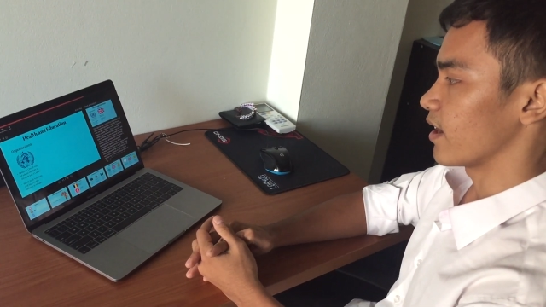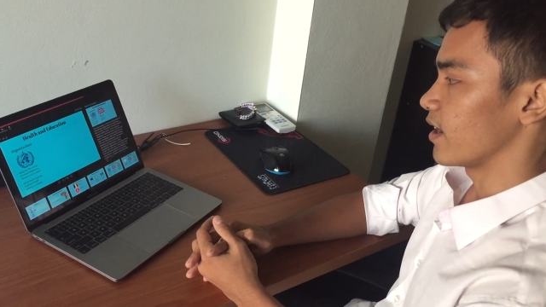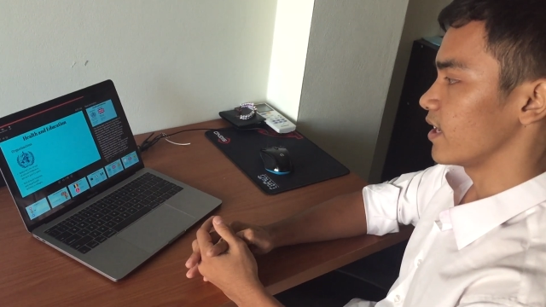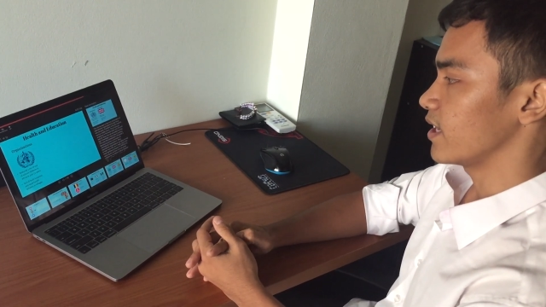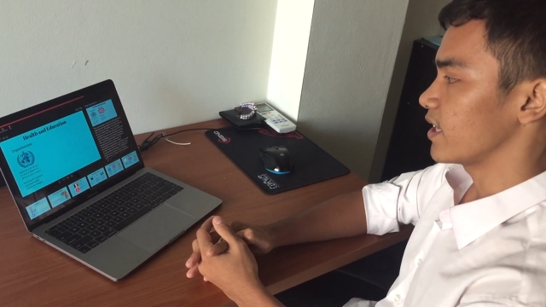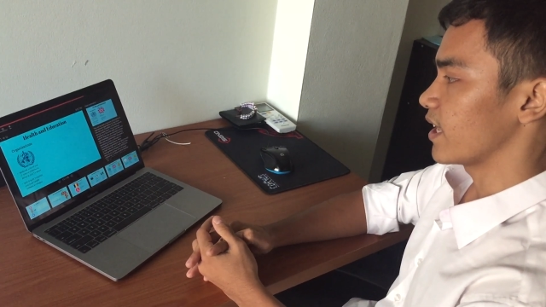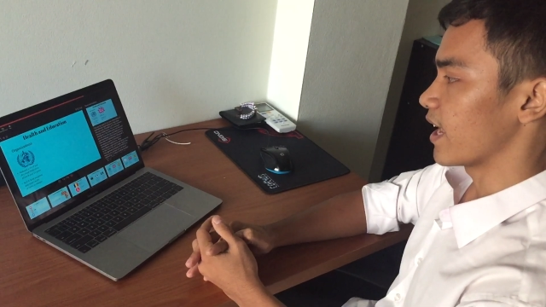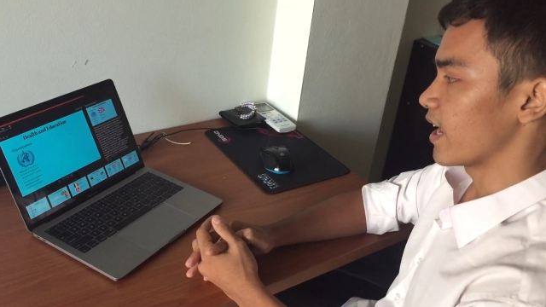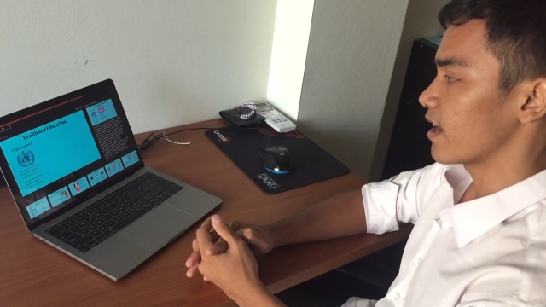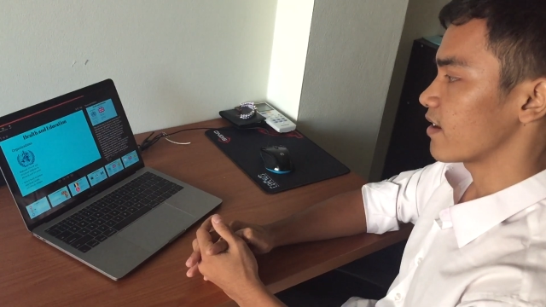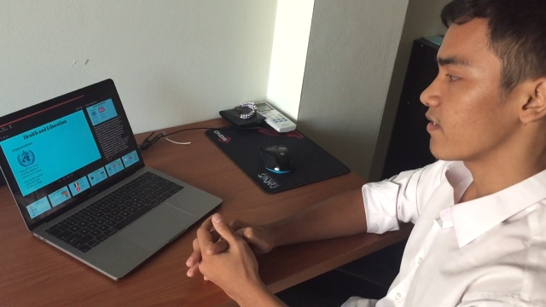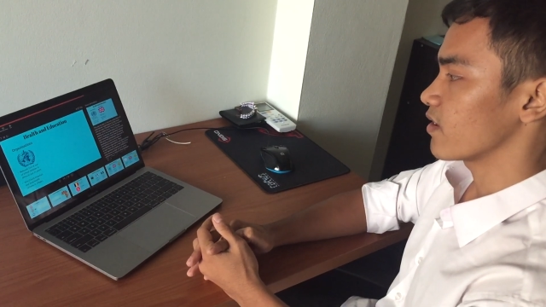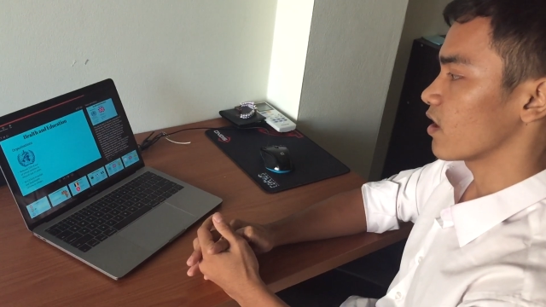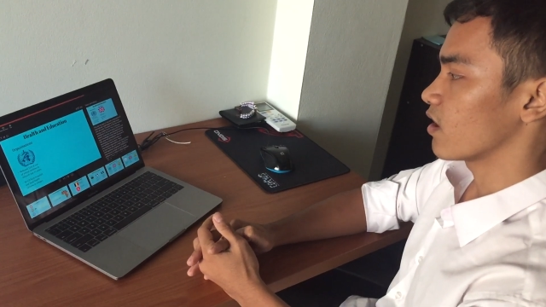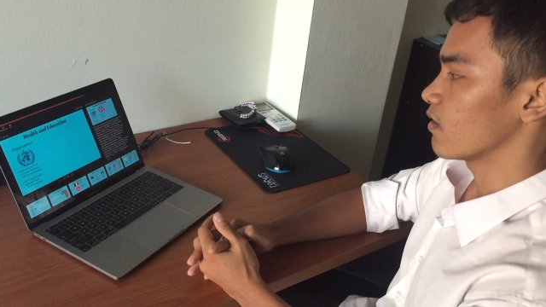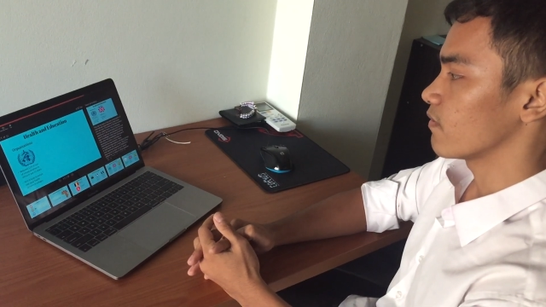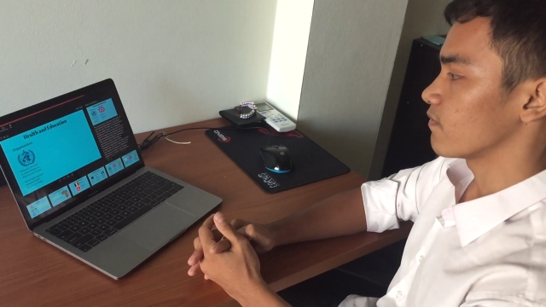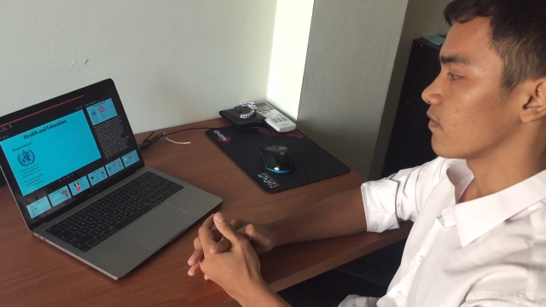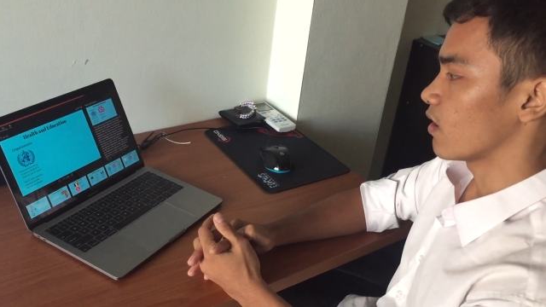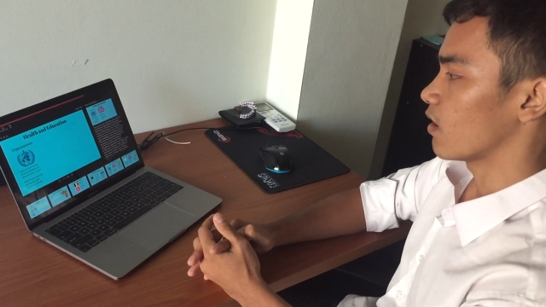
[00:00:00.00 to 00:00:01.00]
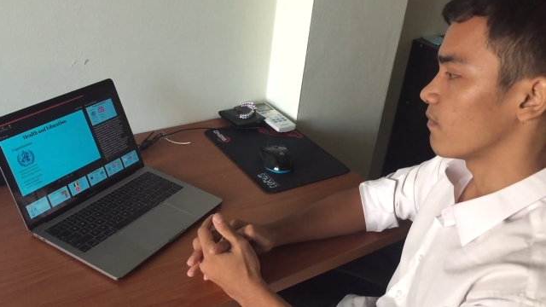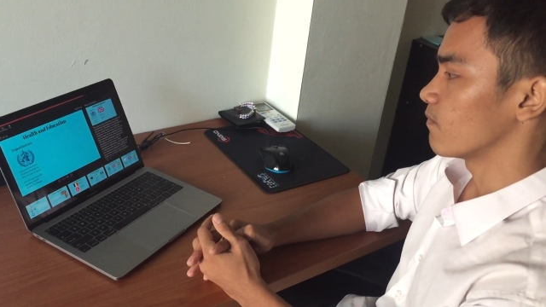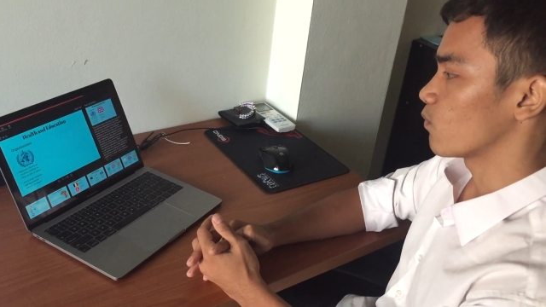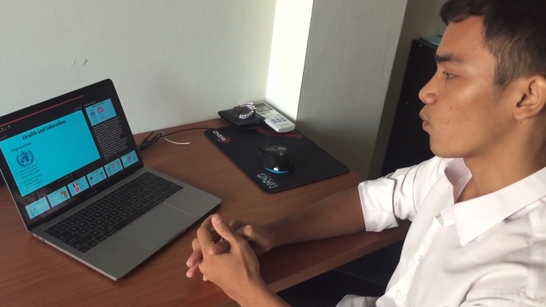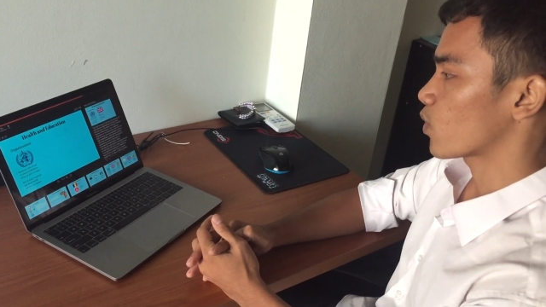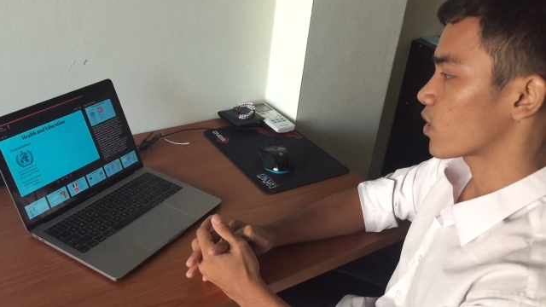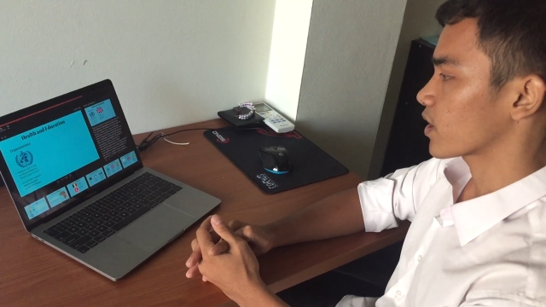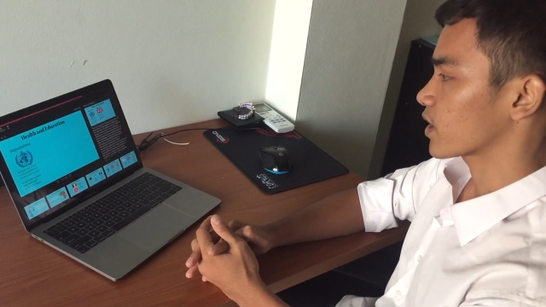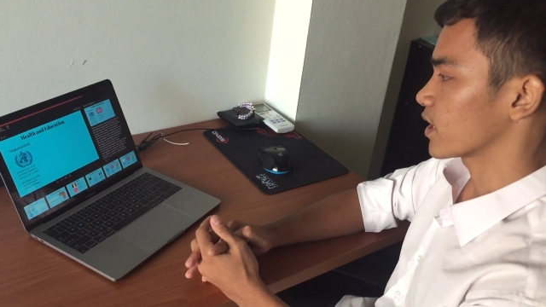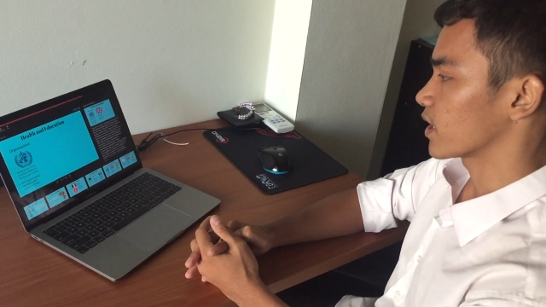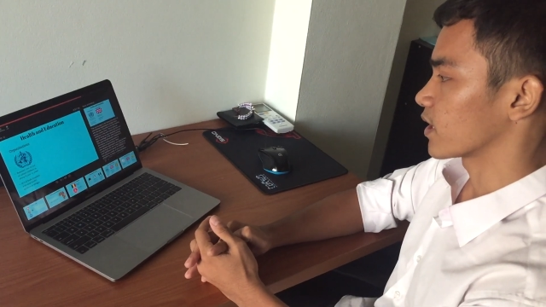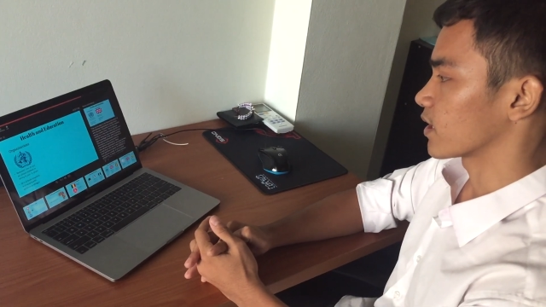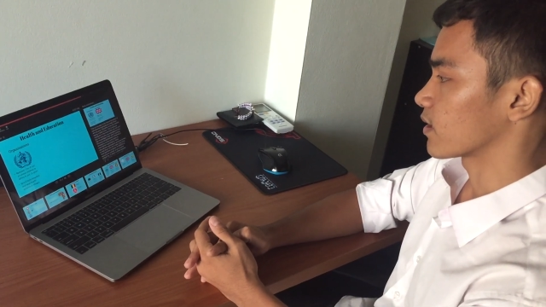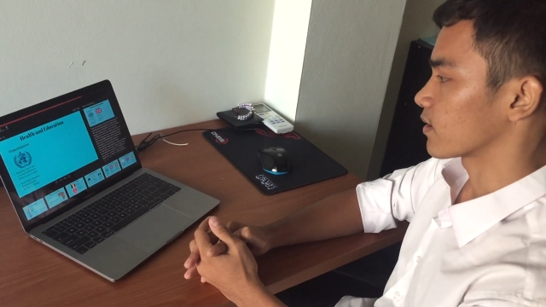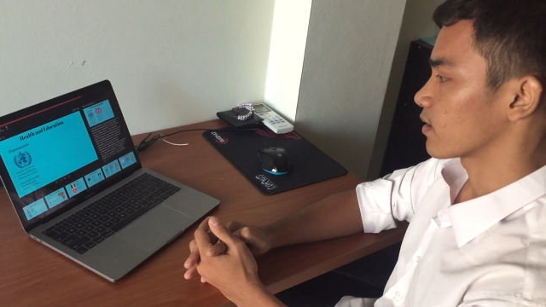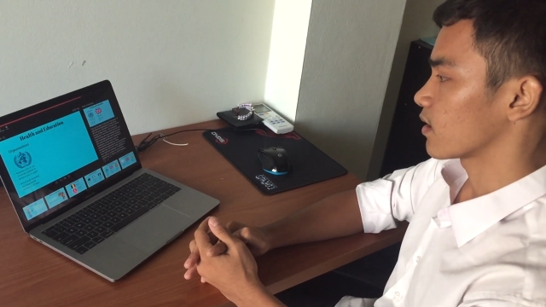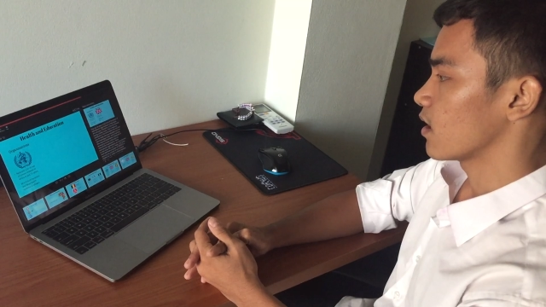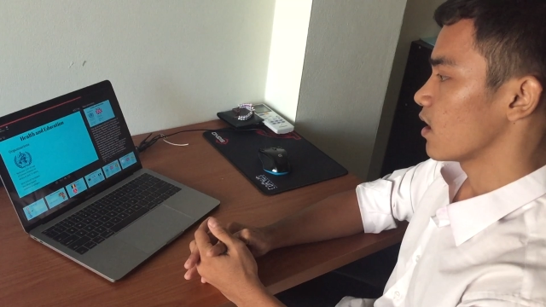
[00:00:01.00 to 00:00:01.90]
in the area of working.